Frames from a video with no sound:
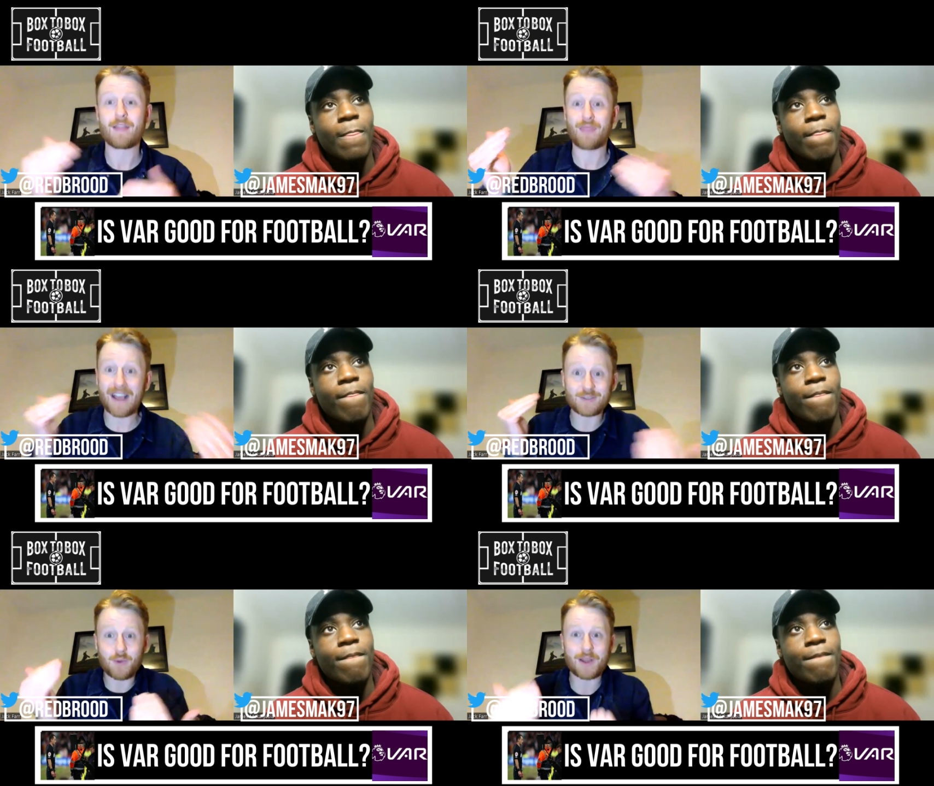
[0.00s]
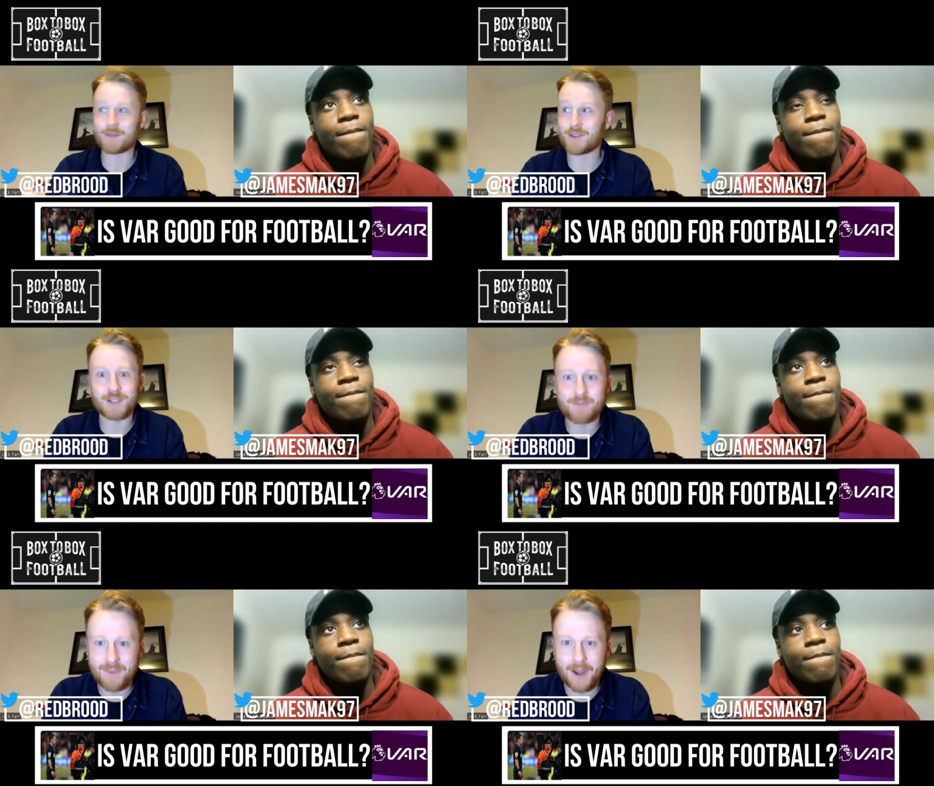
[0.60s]
Speaker 1: that's when it
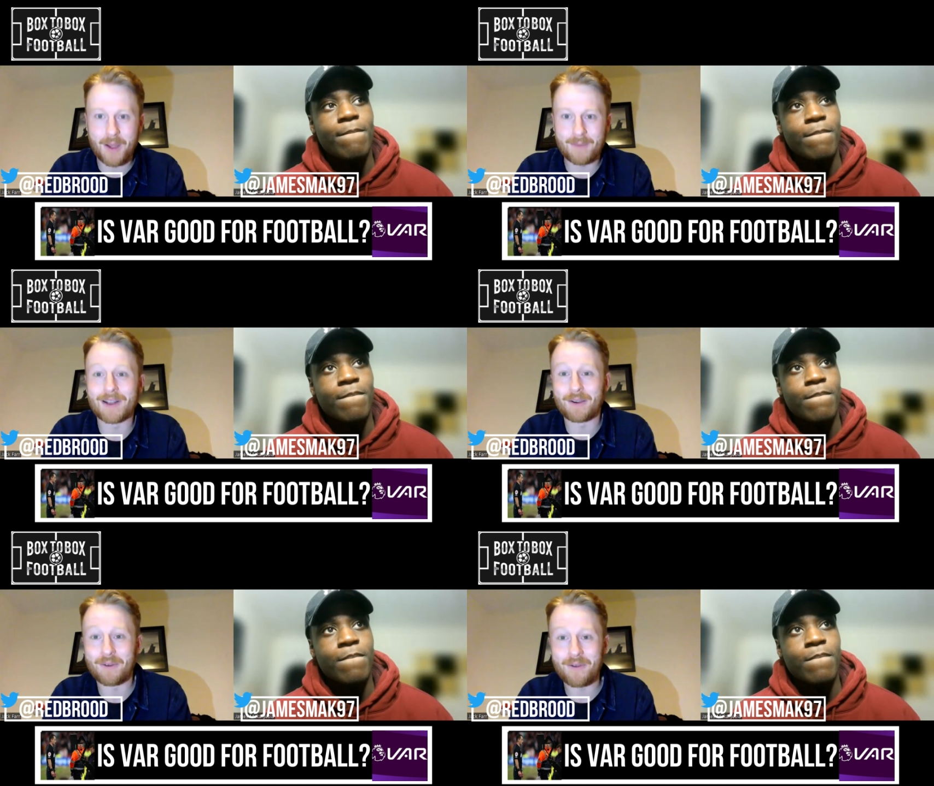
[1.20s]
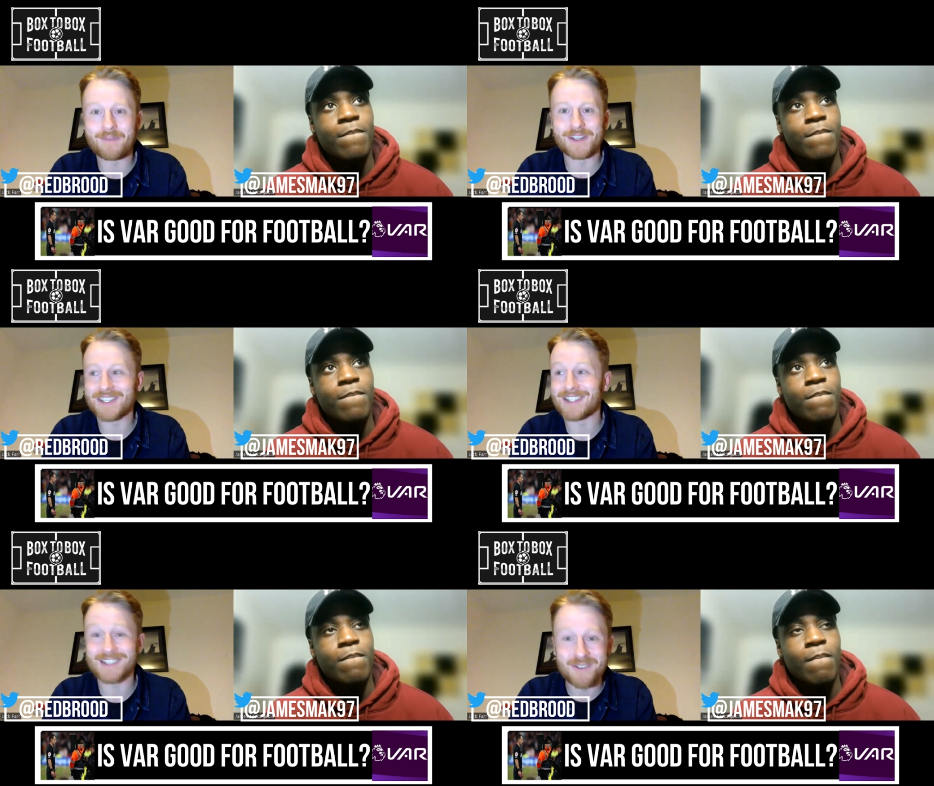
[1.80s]
doesn't become clear and obvious
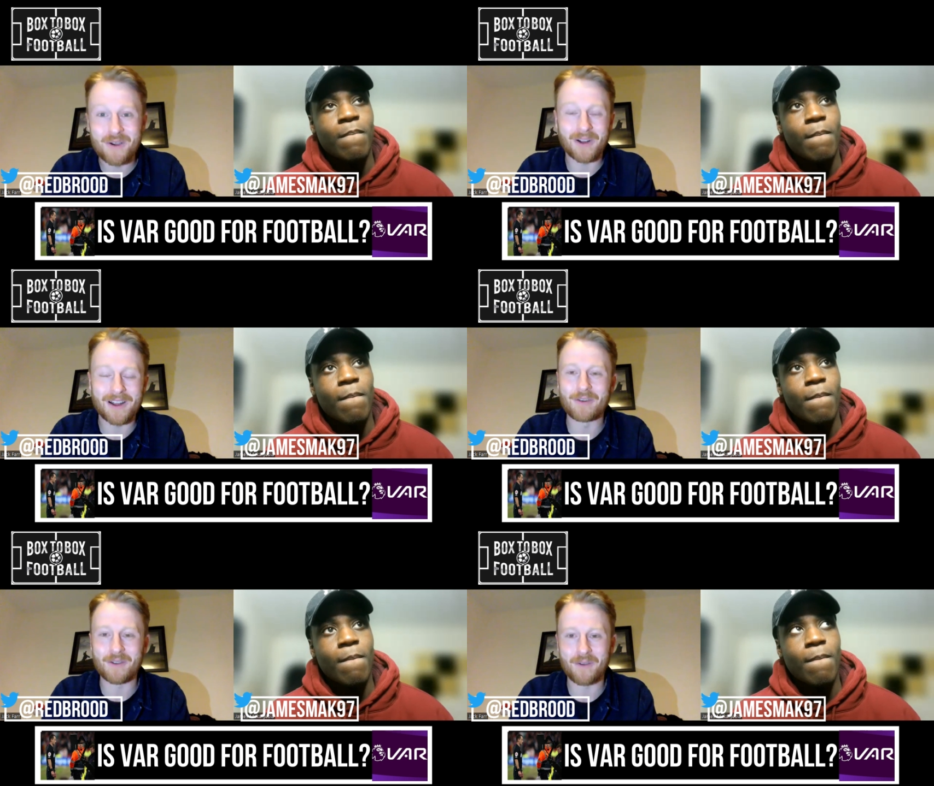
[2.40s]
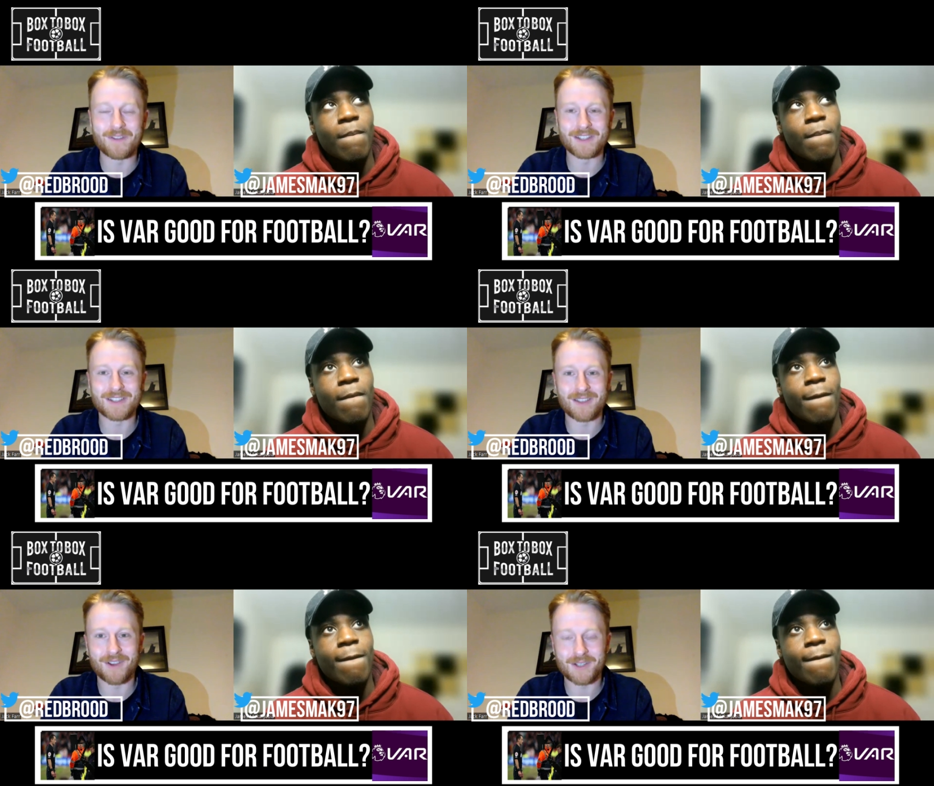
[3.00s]
because it's not clear and obvious to
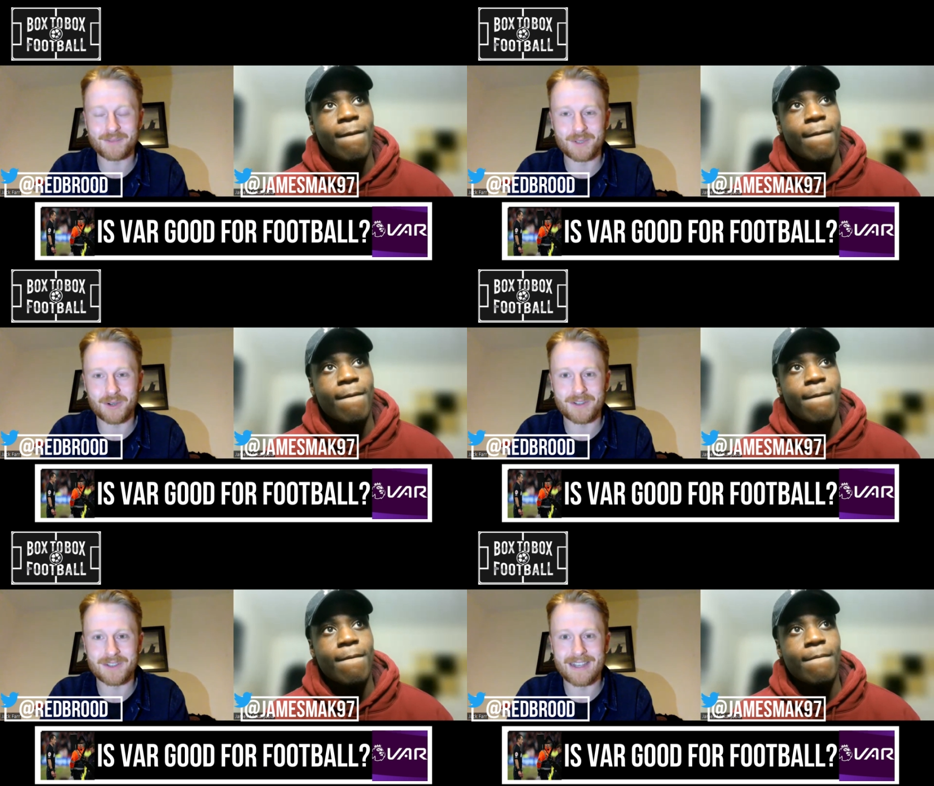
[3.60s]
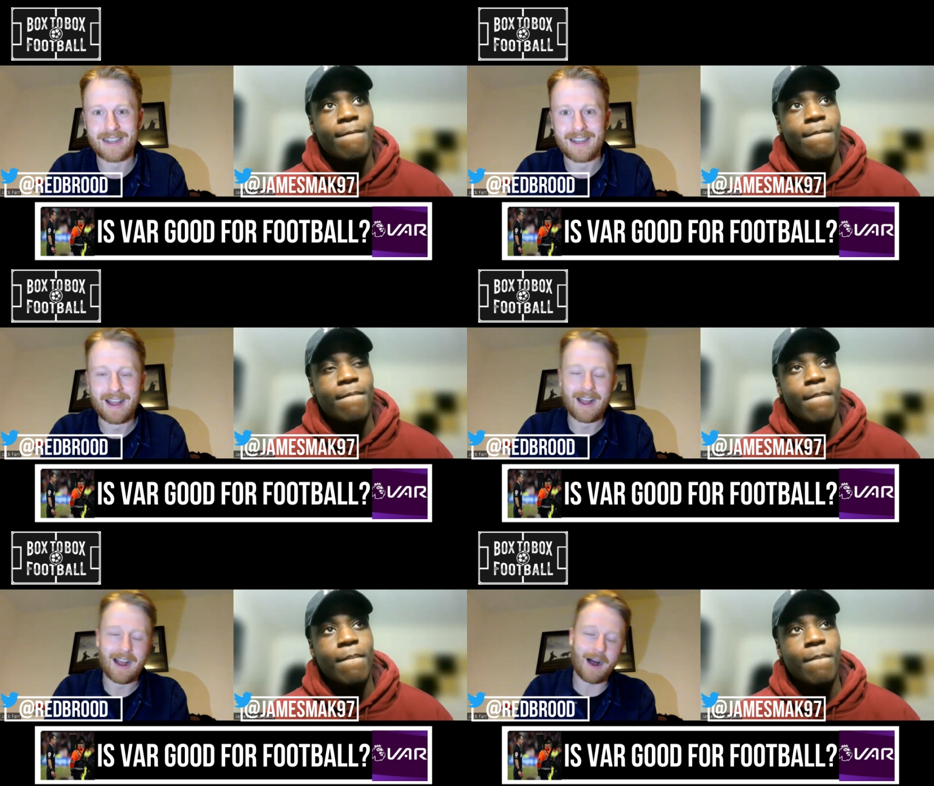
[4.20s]
the vast majority.
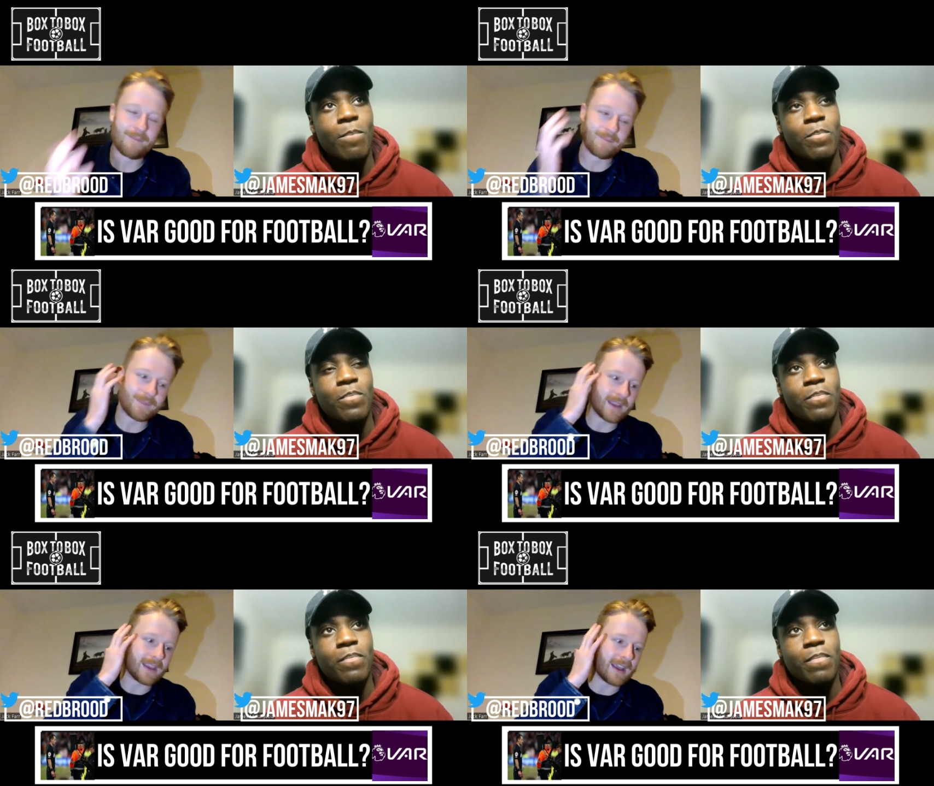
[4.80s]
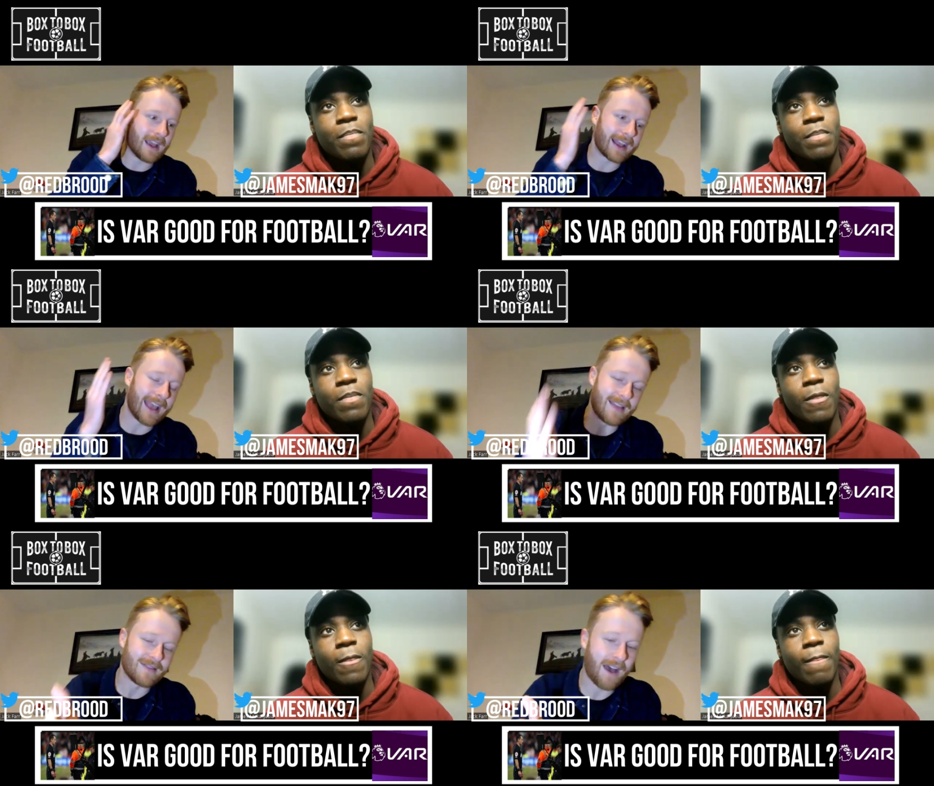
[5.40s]
Um,
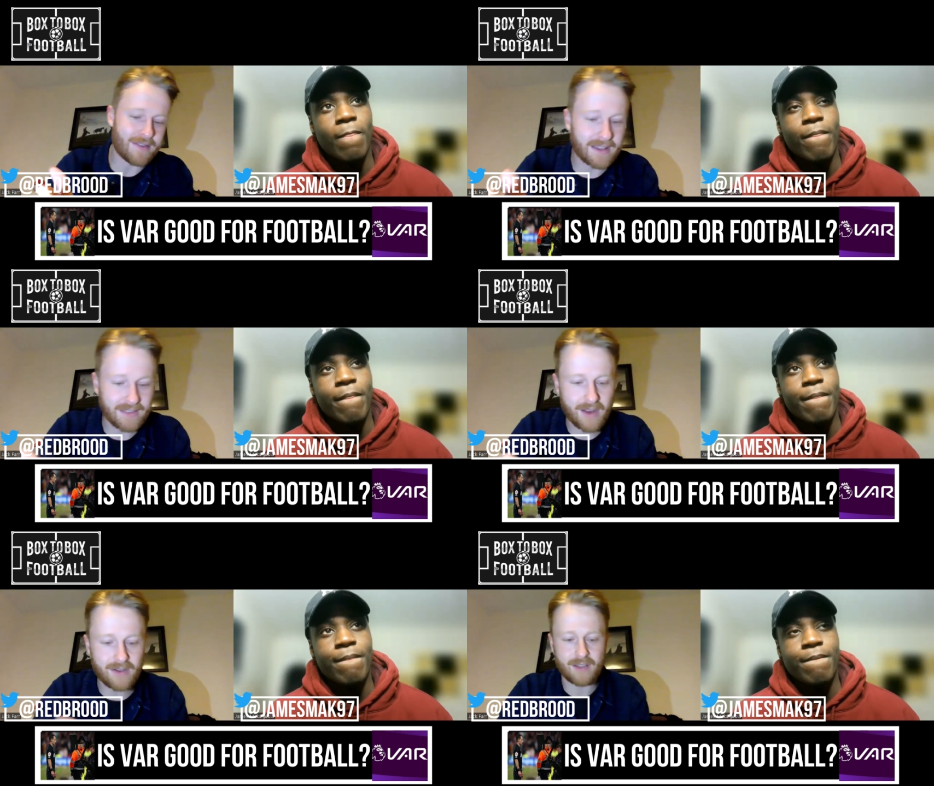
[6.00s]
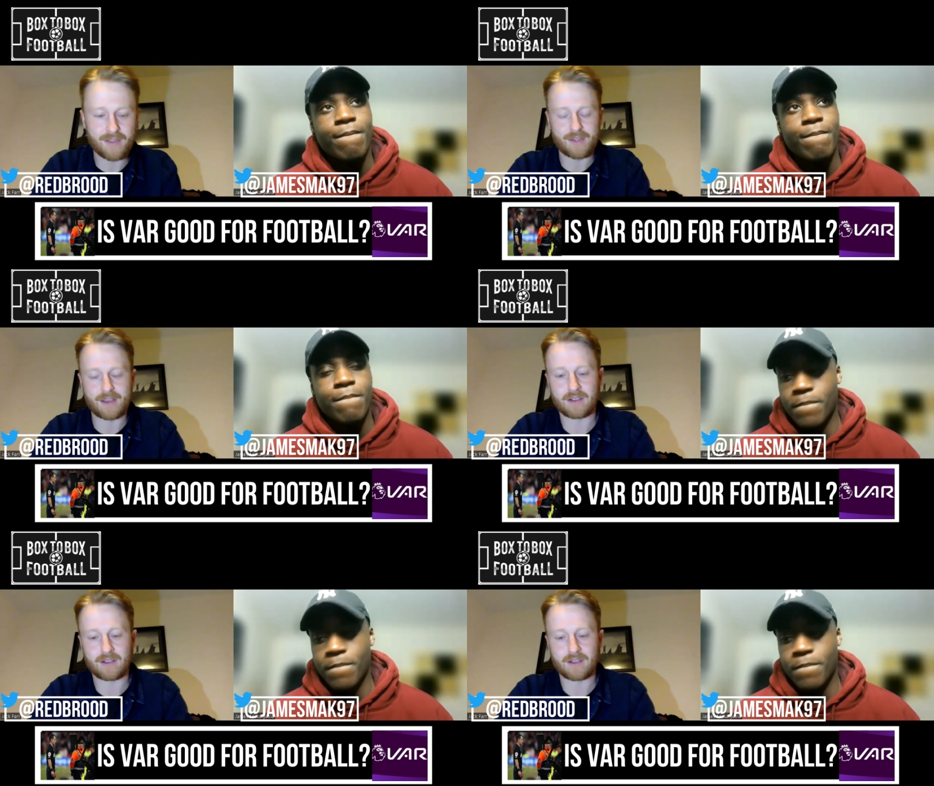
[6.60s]
again, I think the only other thing